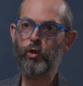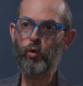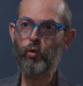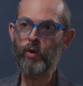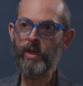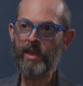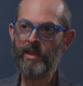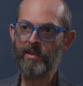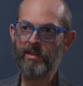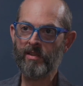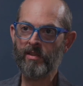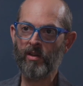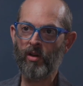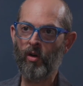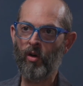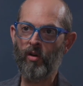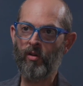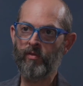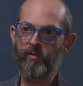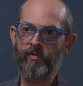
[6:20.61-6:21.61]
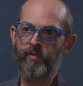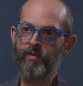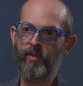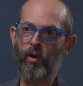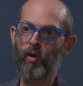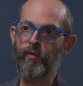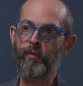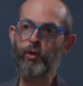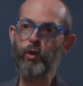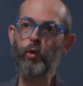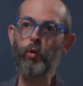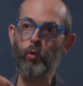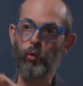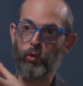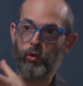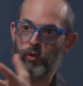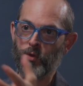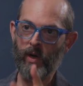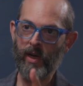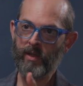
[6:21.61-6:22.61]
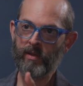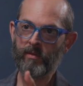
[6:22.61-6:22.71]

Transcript: units of, of use,